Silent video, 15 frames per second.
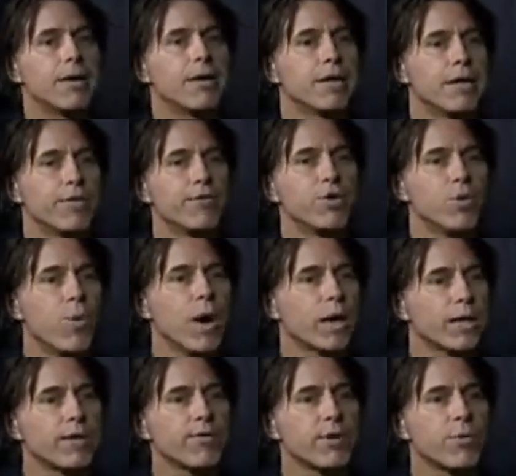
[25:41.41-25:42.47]
if you want to
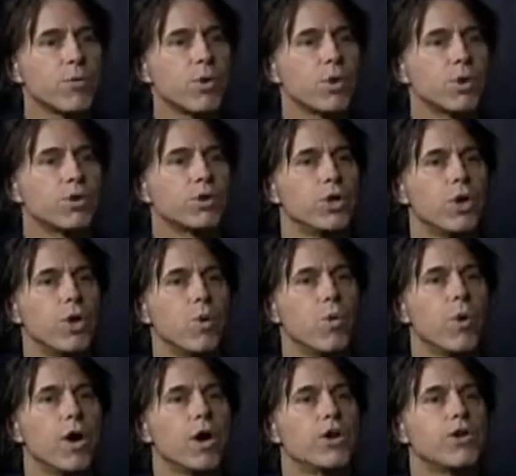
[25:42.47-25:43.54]
live in a world
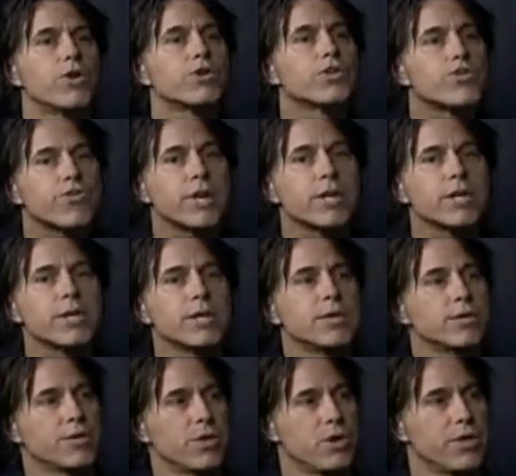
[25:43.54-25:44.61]
where you're tricked
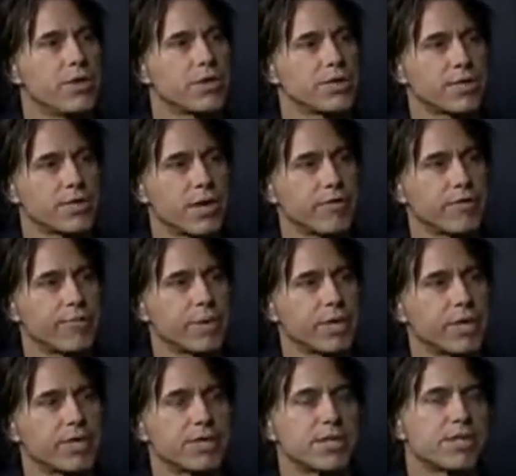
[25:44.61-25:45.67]
into all this stuff
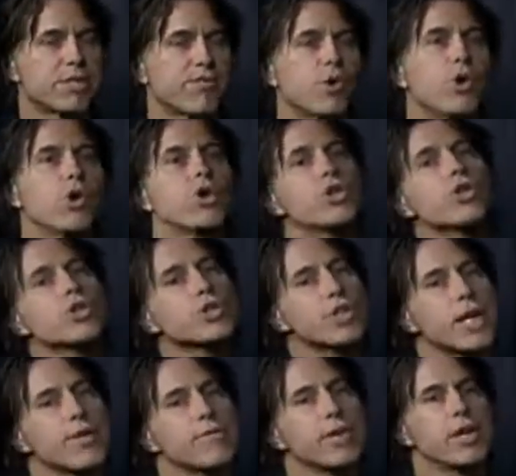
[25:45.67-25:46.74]
because it's for your
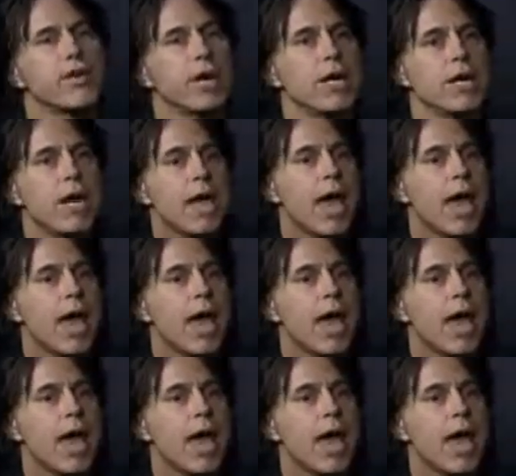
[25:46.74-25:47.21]
safety, right?